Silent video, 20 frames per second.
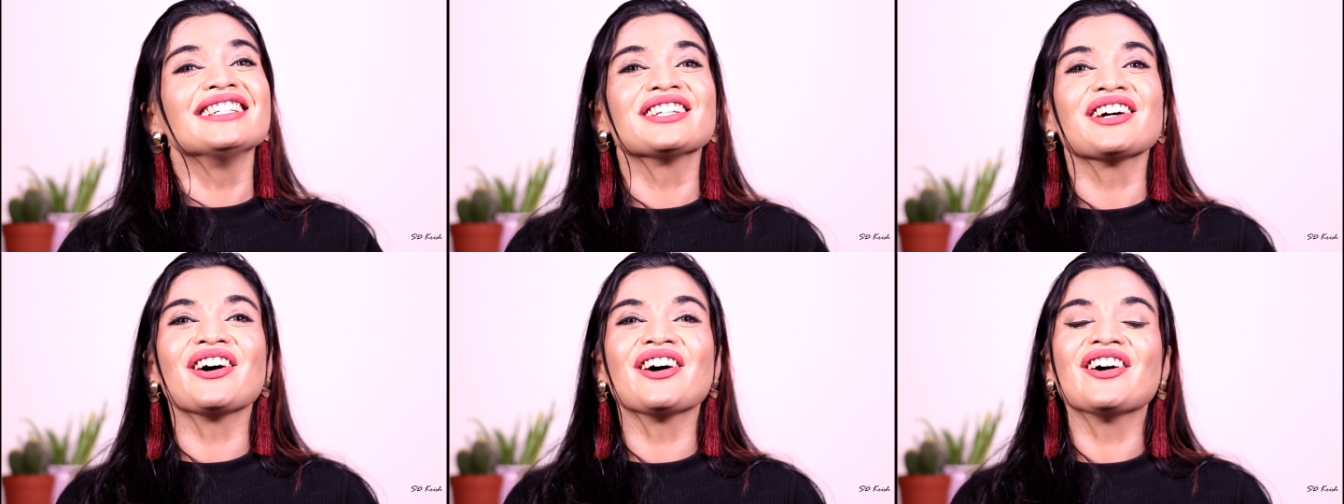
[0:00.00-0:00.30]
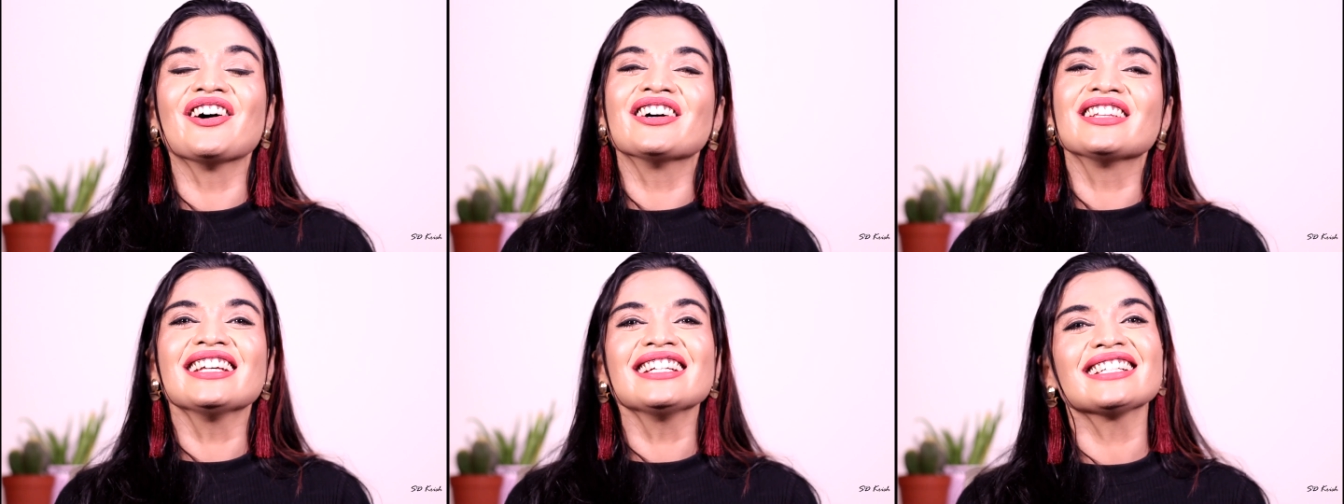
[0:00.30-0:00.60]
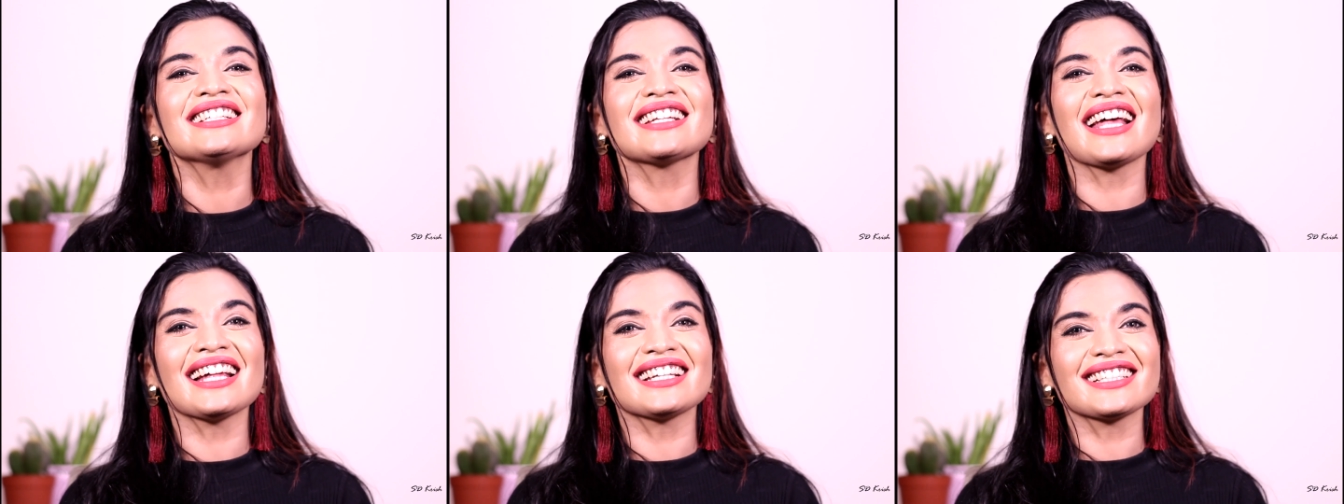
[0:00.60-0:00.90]
So
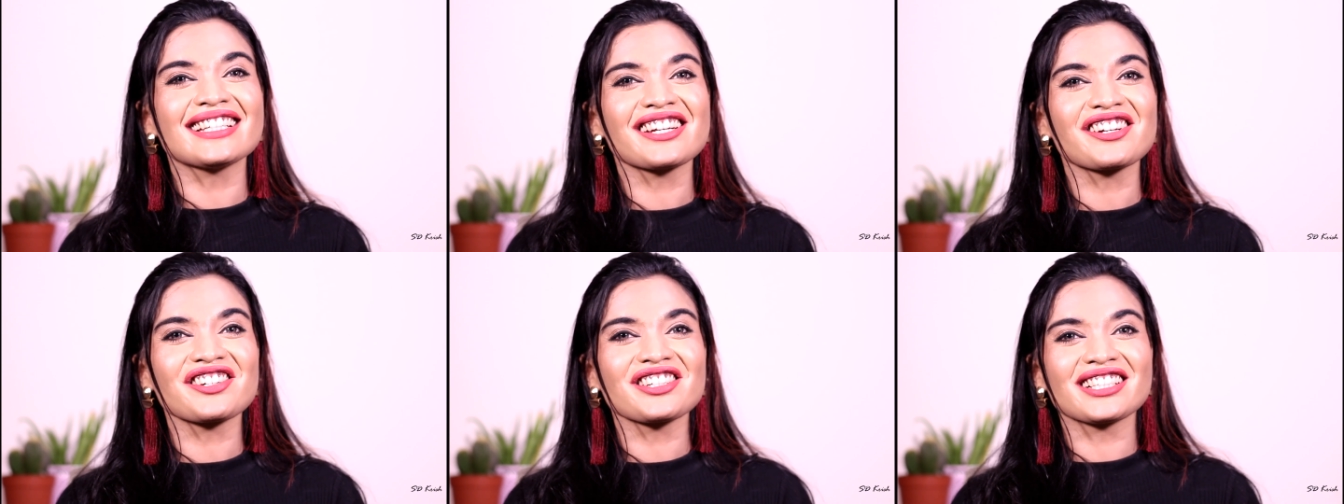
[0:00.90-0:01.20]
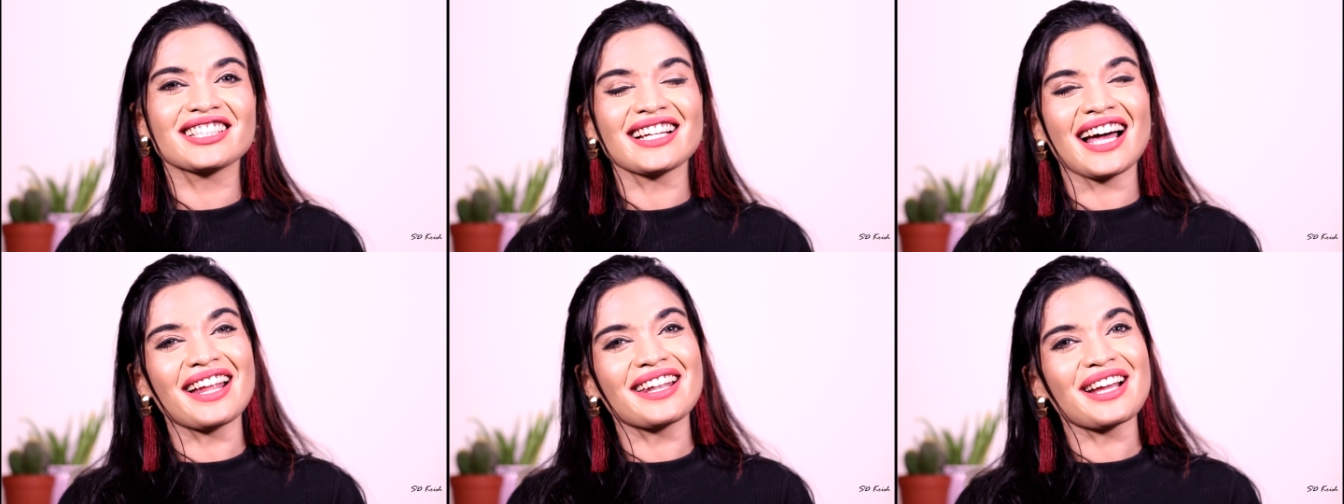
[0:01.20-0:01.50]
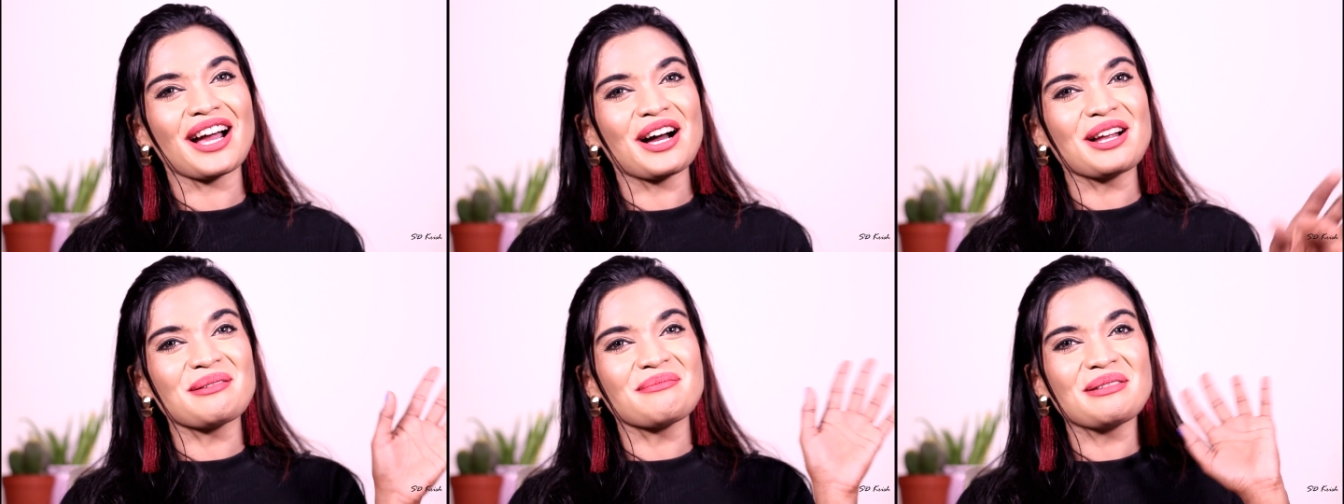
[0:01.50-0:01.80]
this is STKrish
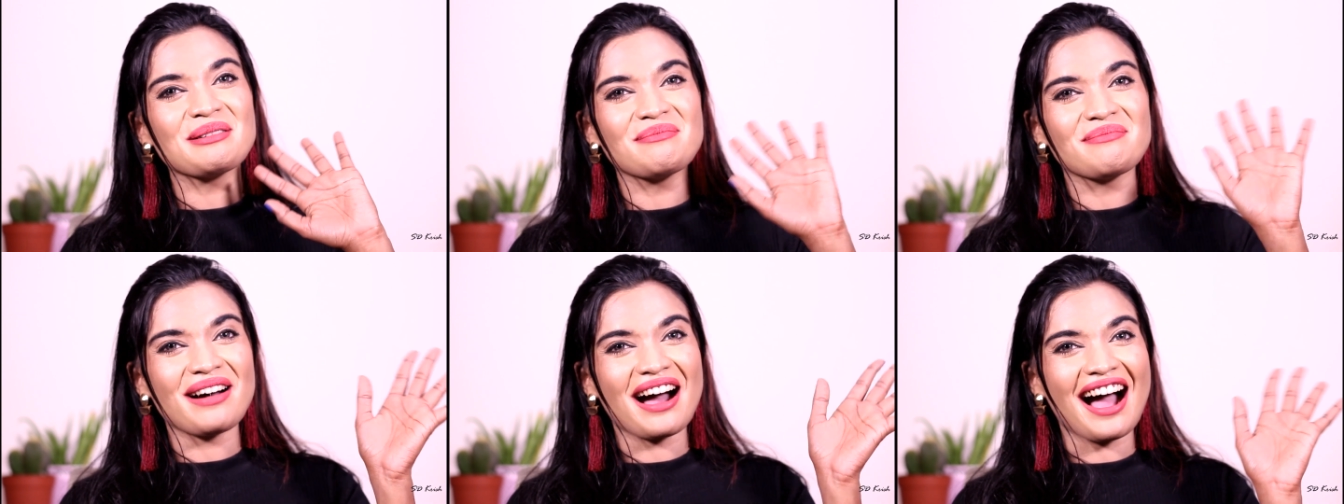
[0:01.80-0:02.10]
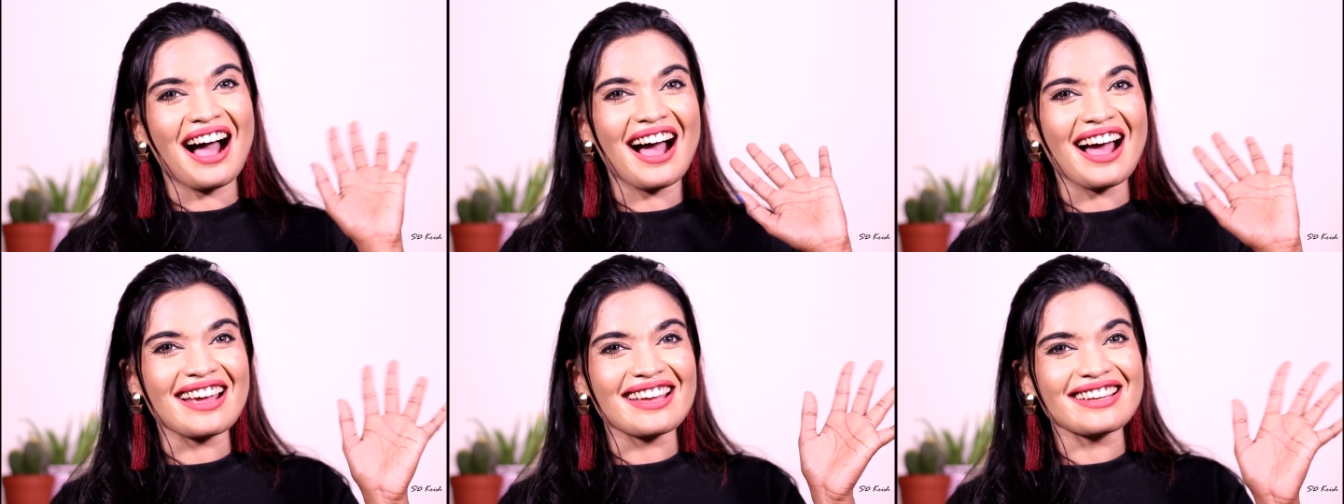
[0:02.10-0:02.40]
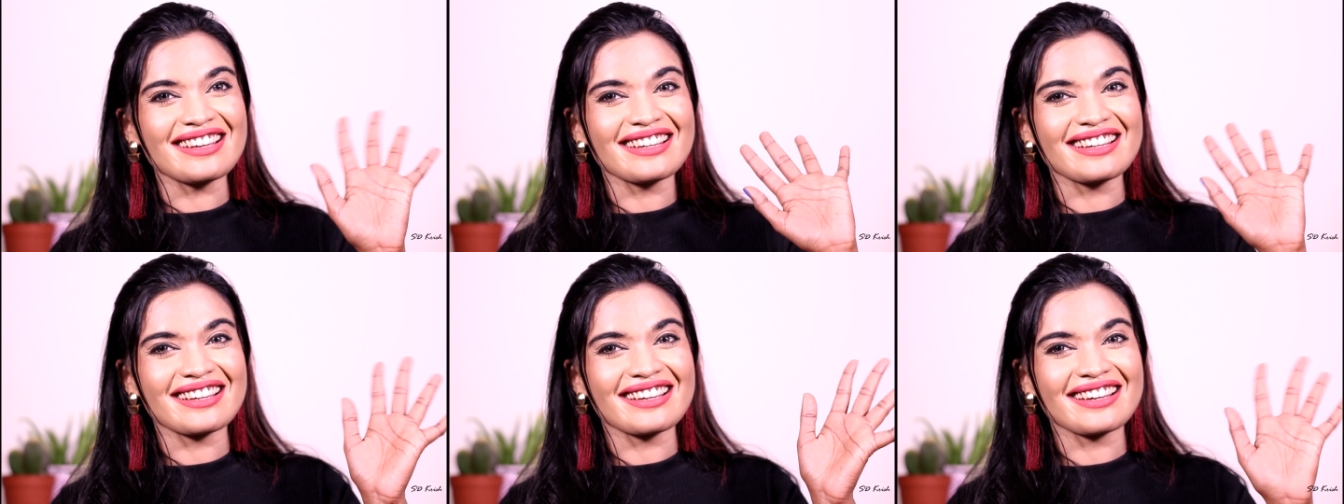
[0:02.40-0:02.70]
signing out. Bye
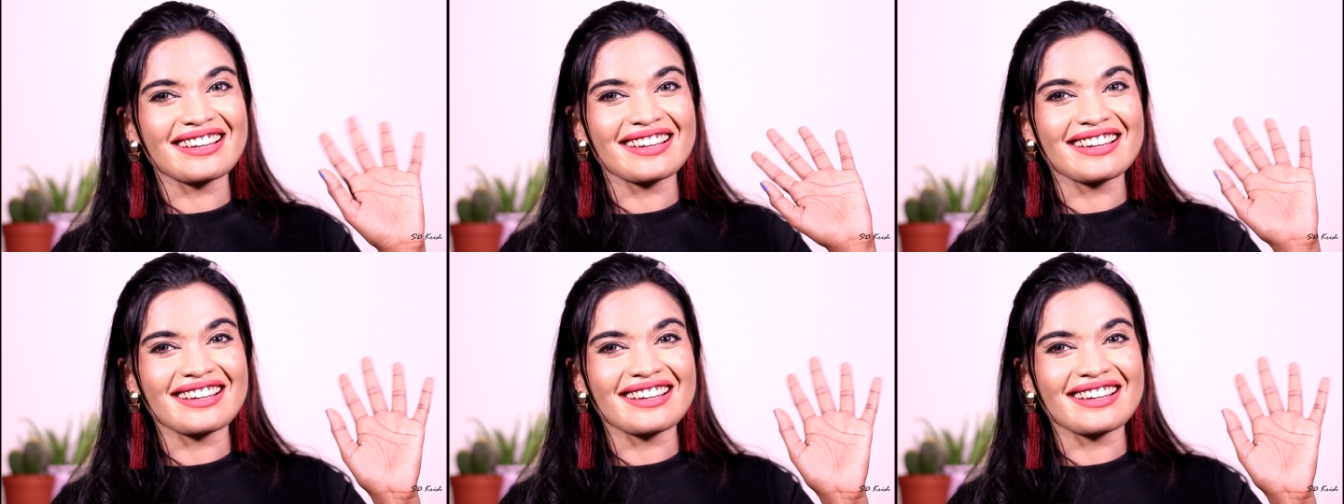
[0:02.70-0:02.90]
bye.